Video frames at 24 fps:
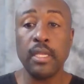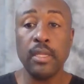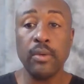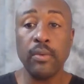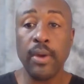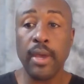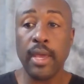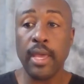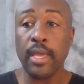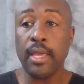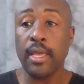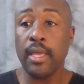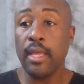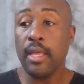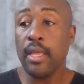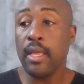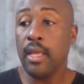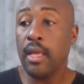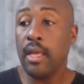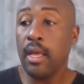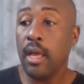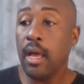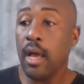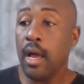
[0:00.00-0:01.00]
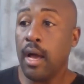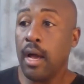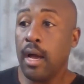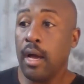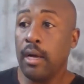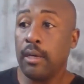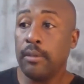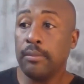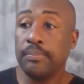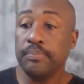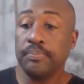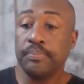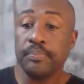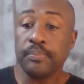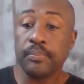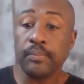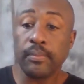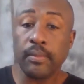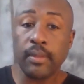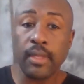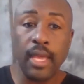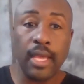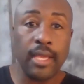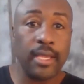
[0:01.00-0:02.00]
but anyway,
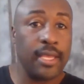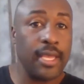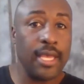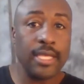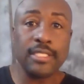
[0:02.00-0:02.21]
I